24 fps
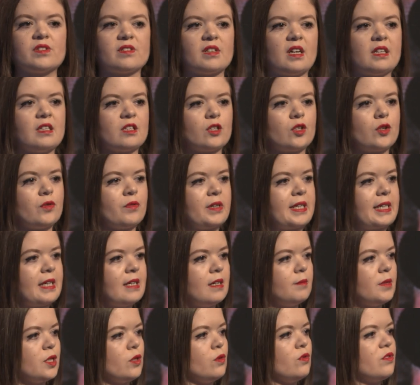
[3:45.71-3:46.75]
designing
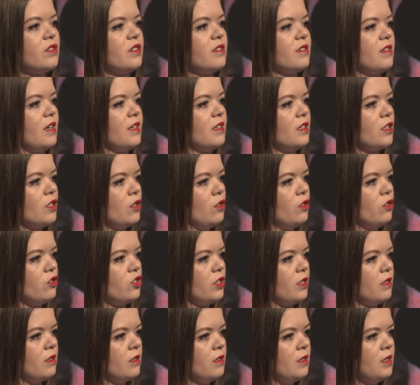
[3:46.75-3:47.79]
curriculum and who's designing
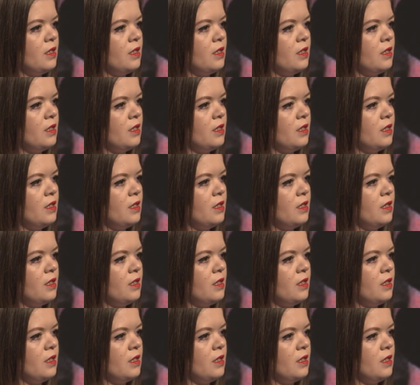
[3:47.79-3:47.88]
culture.